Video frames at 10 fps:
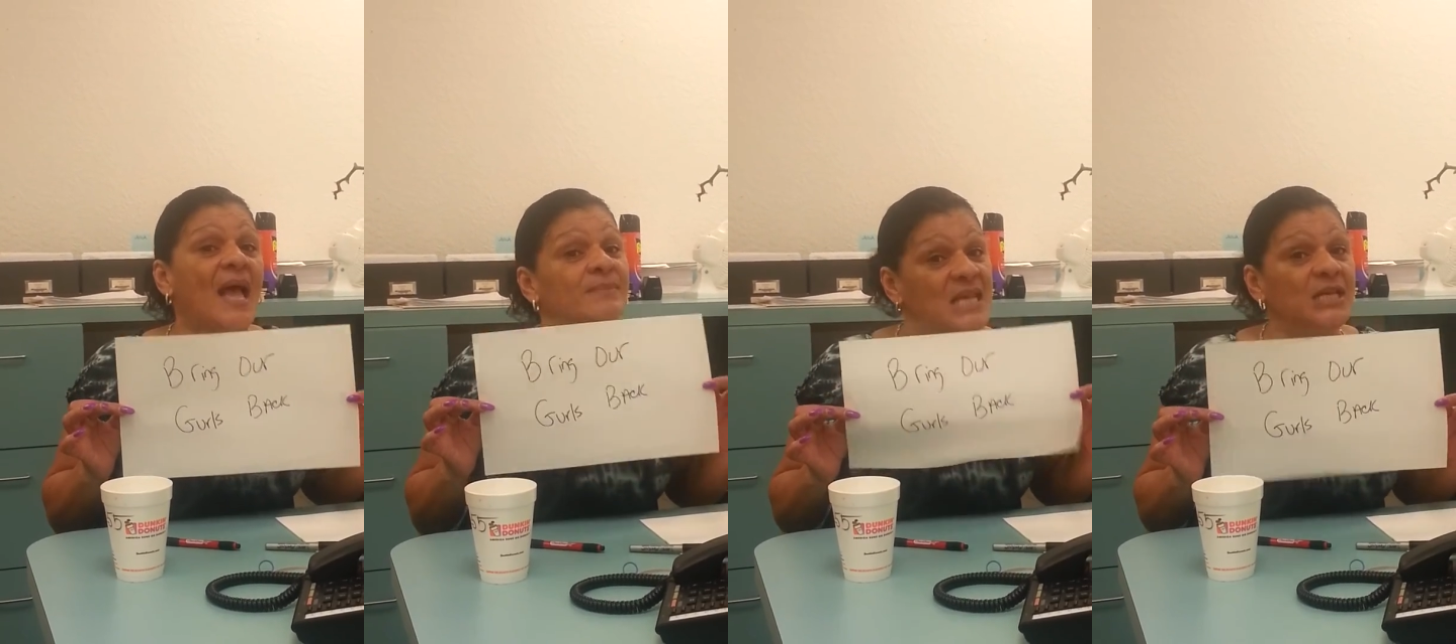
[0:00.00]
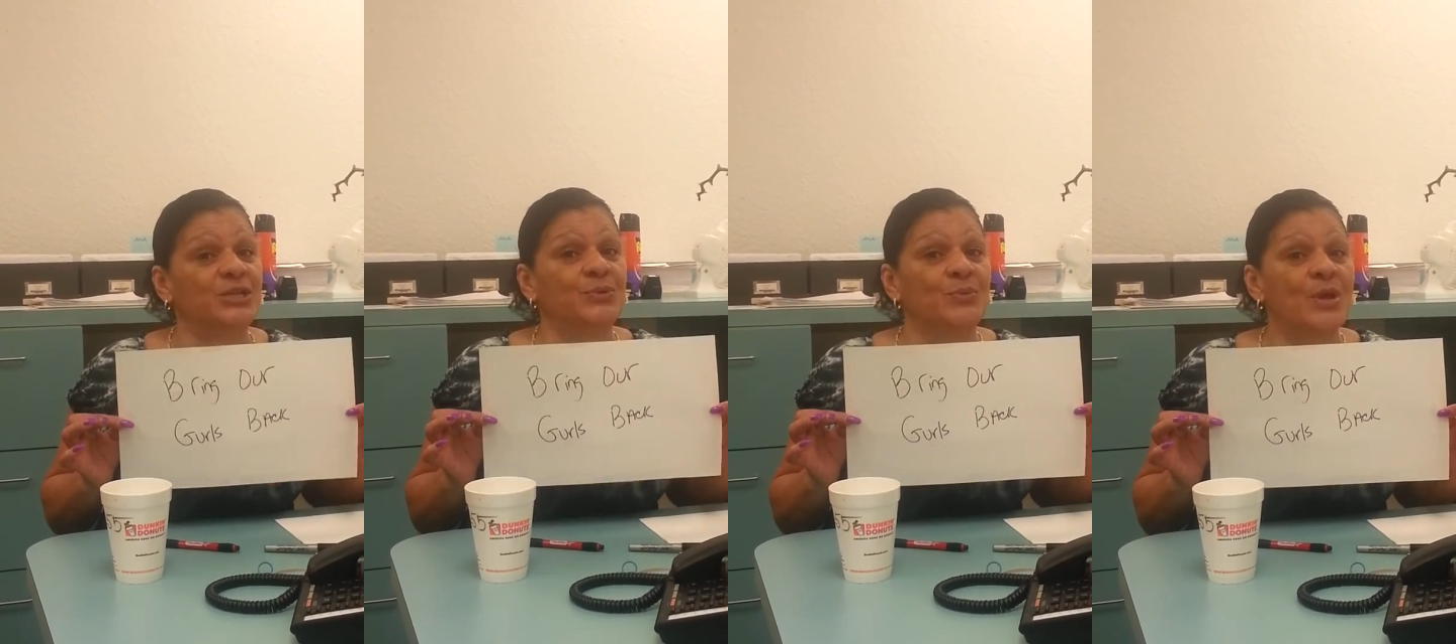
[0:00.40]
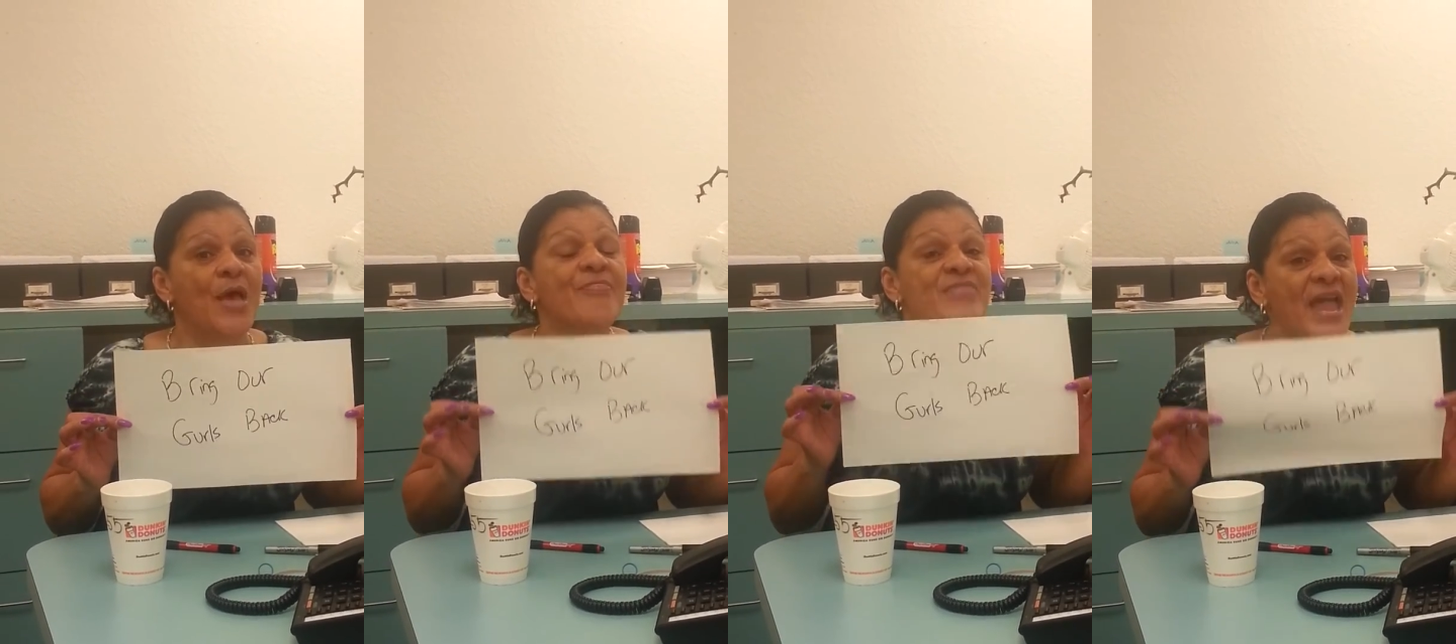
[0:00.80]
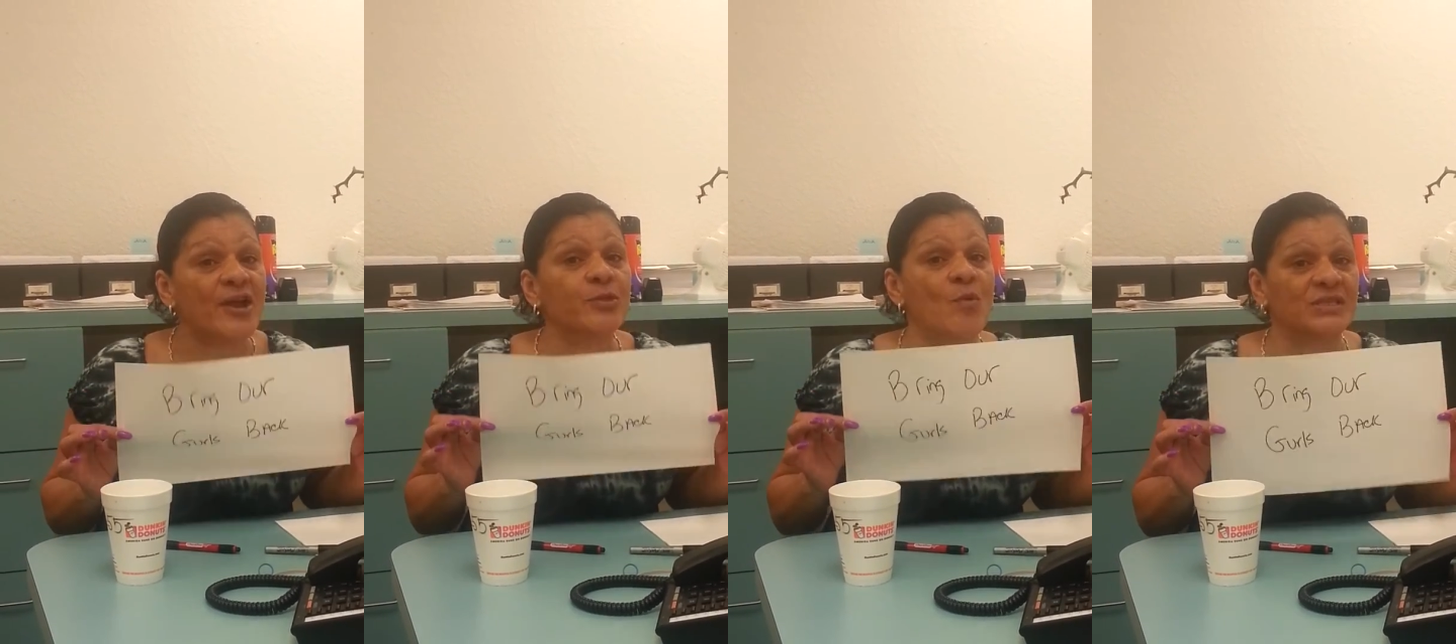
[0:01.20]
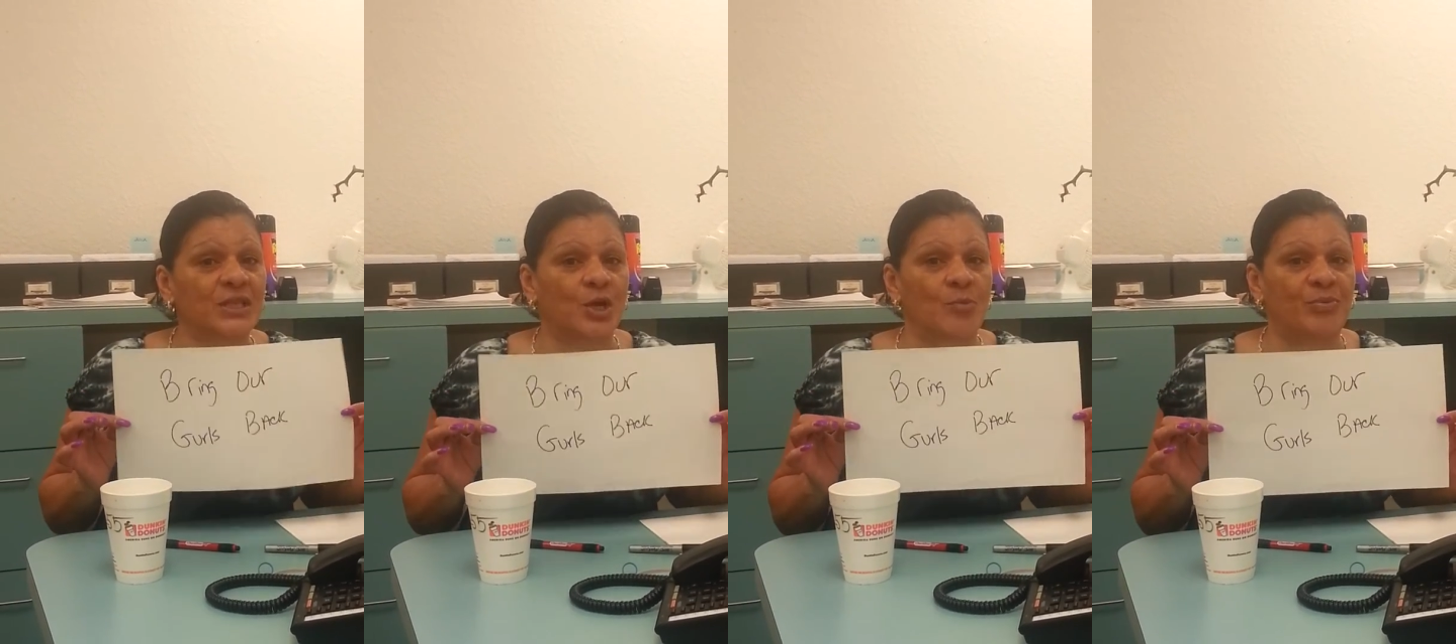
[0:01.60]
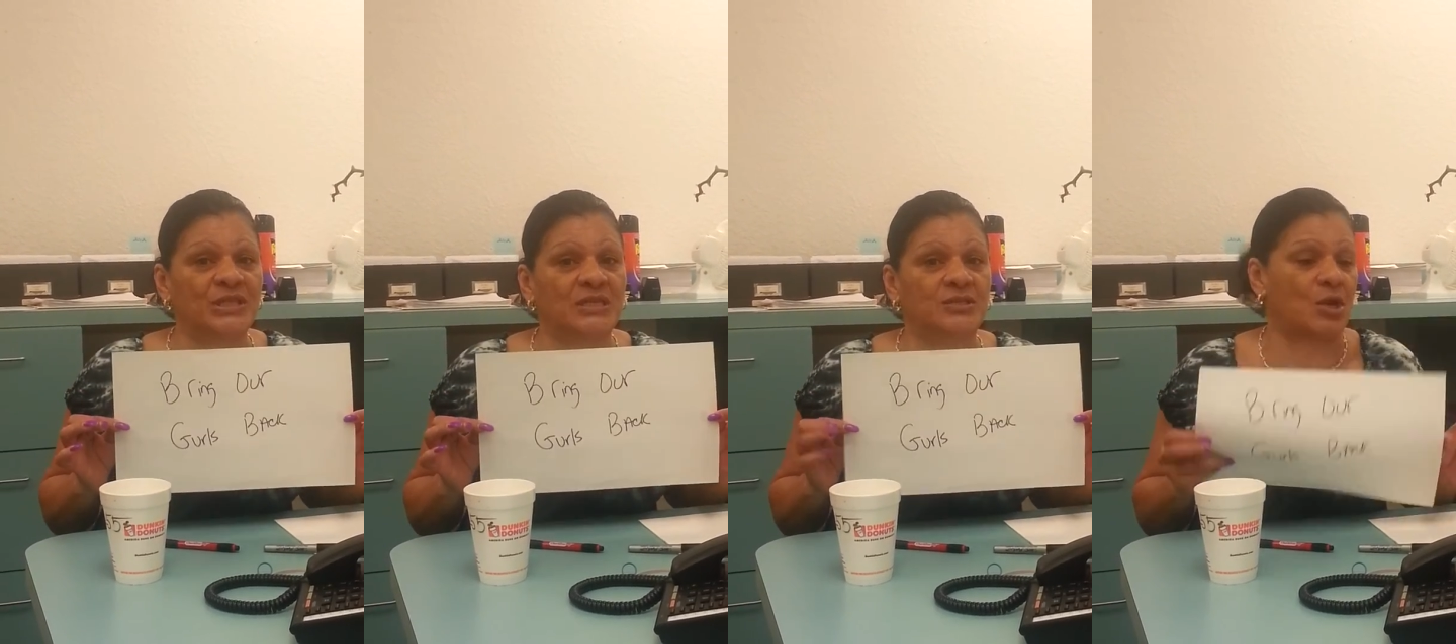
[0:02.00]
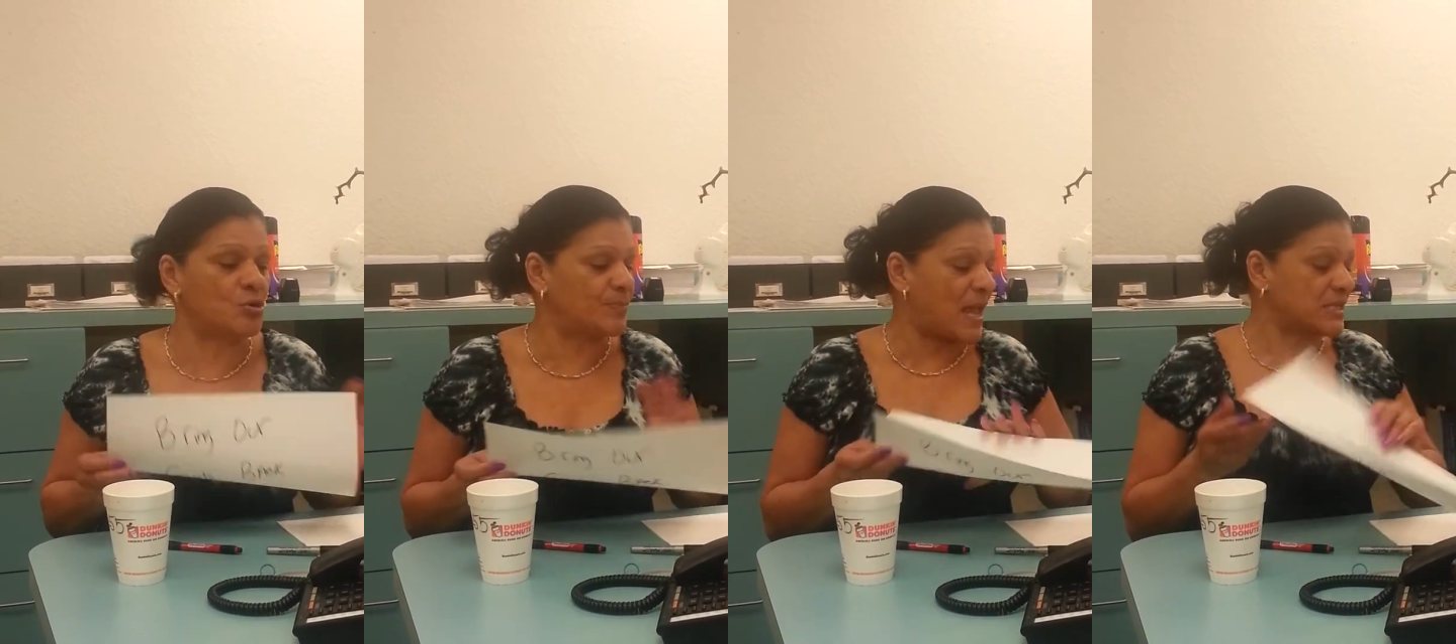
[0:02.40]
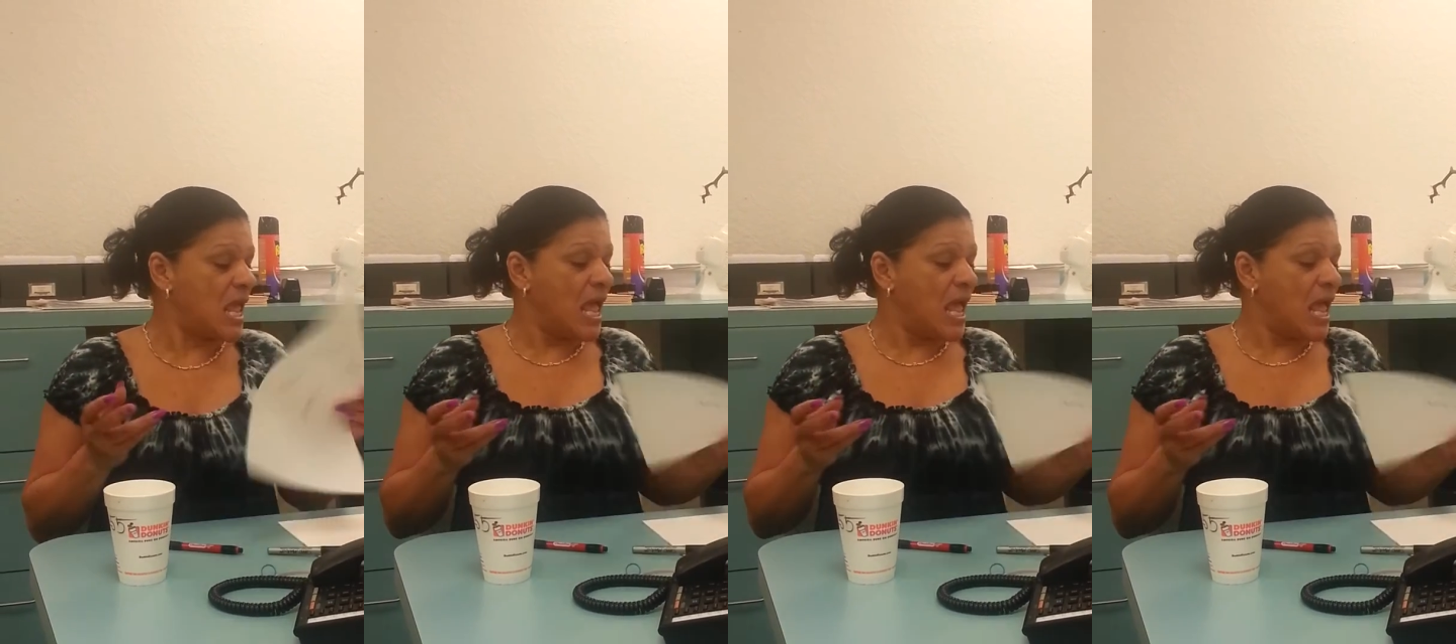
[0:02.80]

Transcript: I'm telling you, they are the ones that are going to bring those girls back.